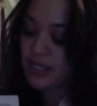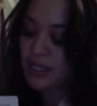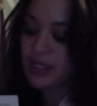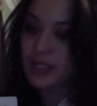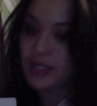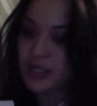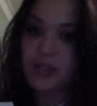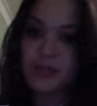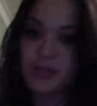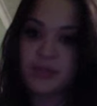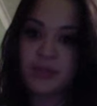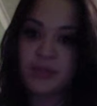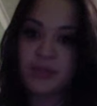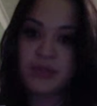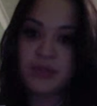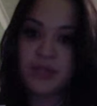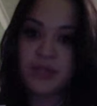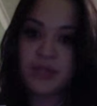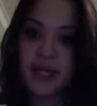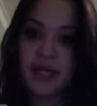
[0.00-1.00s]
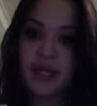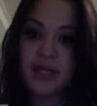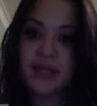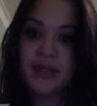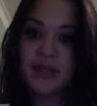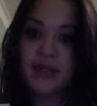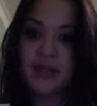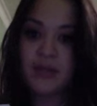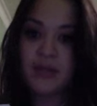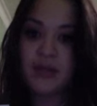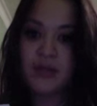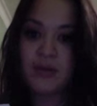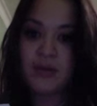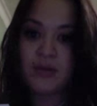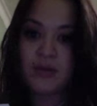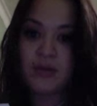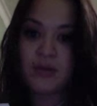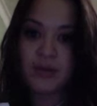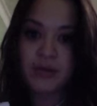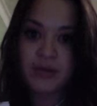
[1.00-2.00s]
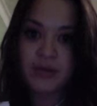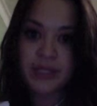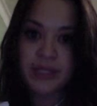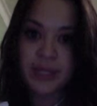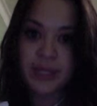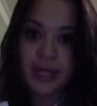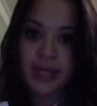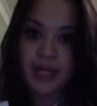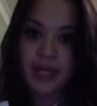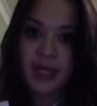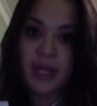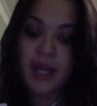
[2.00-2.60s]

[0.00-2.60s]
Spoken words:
either blue line or green line.